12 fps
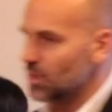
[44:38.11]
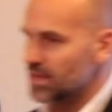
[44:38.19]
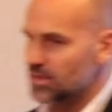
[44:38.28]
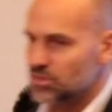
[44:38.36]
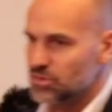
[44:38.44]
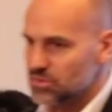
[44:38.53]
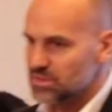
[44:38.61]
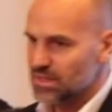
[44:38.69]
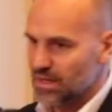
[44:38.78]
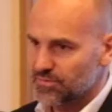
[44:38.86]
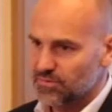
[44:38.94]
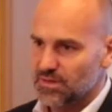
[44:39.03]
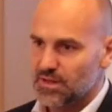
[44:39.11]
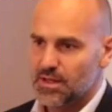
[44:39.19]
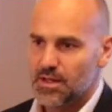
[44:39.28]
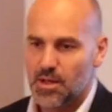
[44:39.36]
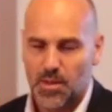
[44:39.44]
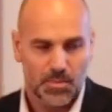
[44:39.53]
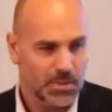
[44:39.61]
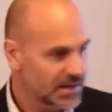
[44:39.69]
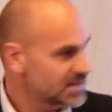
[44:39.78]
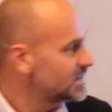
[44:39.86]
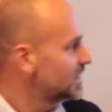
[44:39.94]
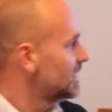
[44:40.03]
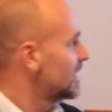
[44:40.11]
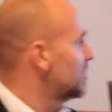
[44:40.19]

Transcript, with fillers: way to do stuff. But